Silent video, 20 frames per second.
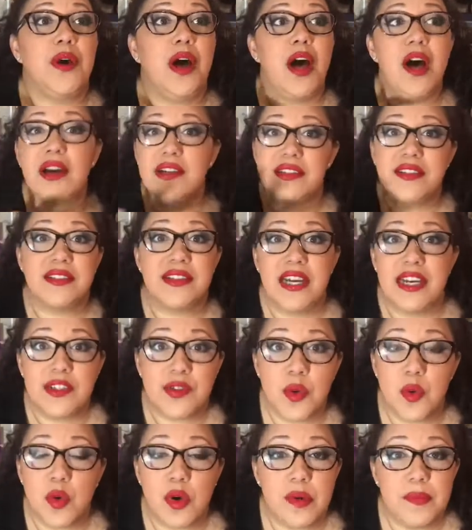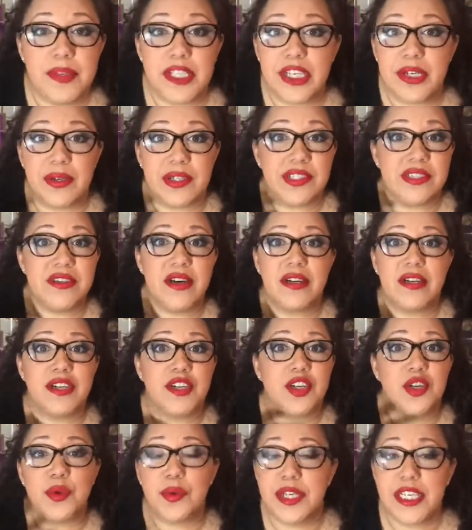oxidize horribly, or it's not going
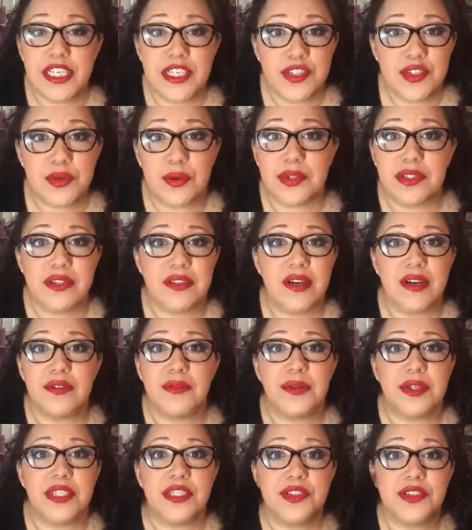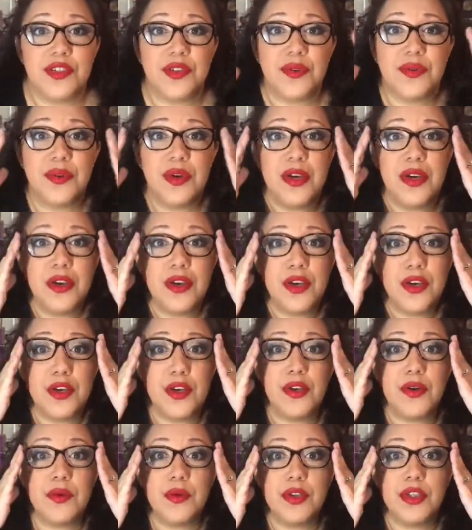to crease, or it's not going to,
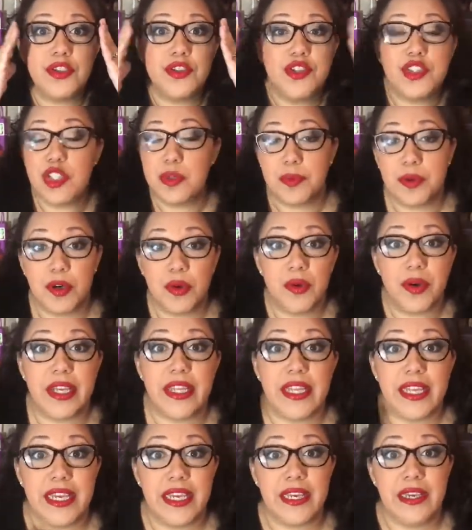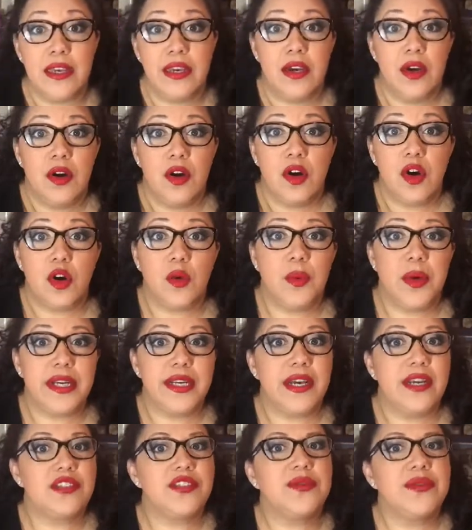look super oily or
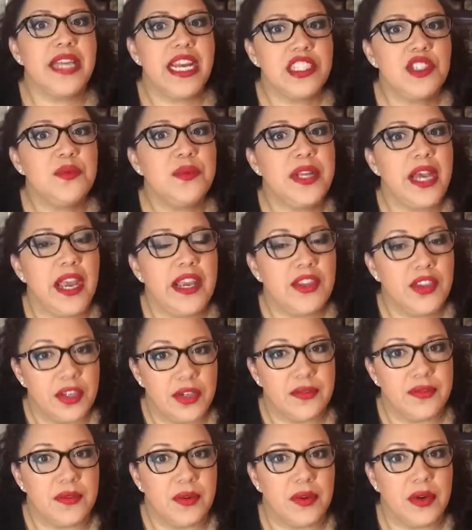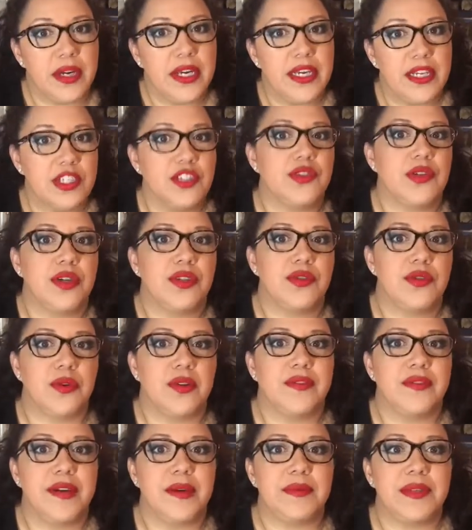whatnot. So that's what I look for in a
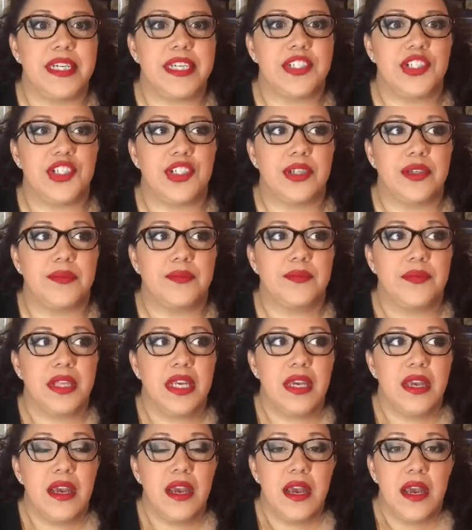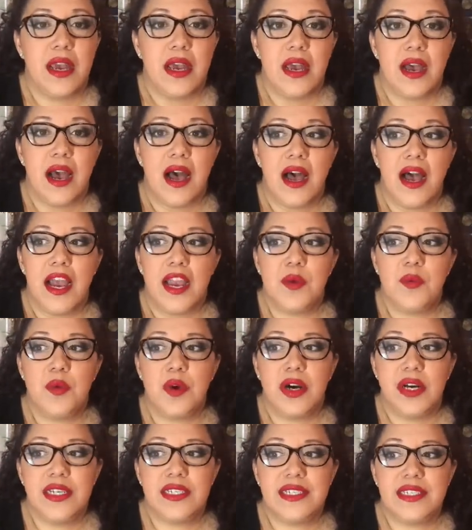drugstore foundation. I
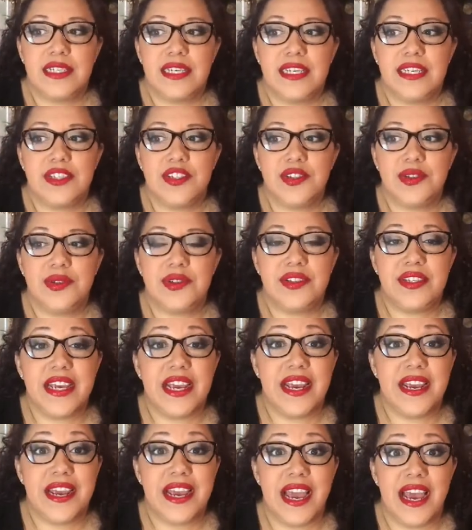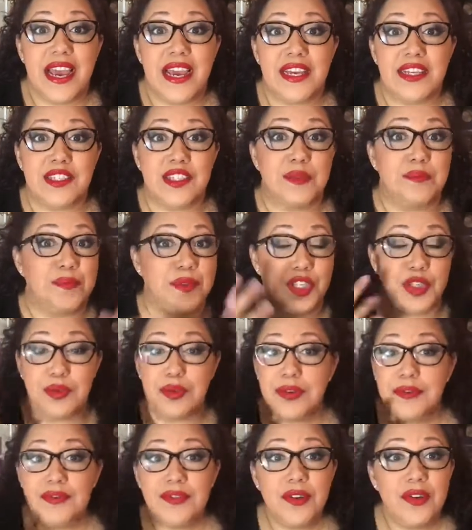want it to stay as
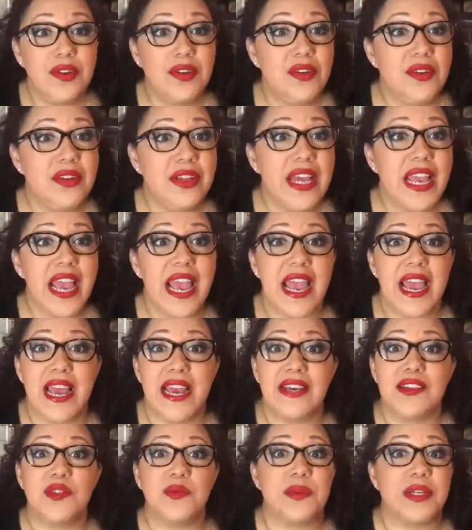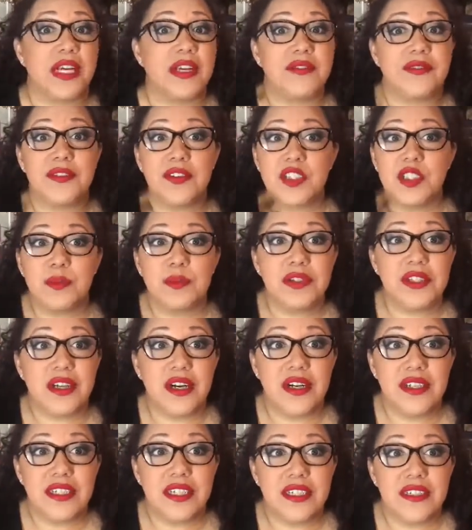beautiful as when I first put it
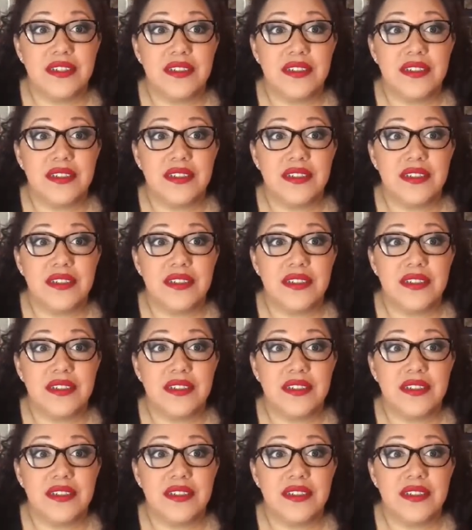on,